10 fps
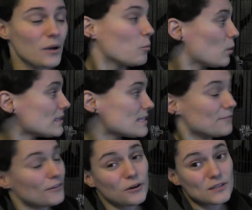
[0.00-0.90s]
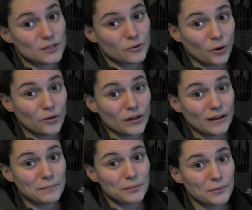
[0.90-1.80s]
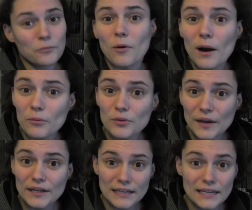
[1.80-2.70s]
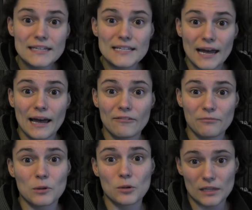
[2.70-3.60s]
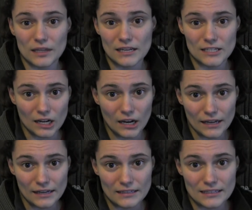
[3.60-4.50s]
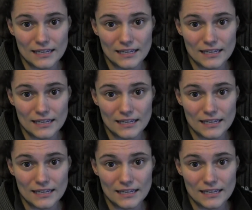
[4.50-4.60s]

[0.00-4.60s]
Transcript: Once ferrets are grown up, why would they need to have milk in their diet?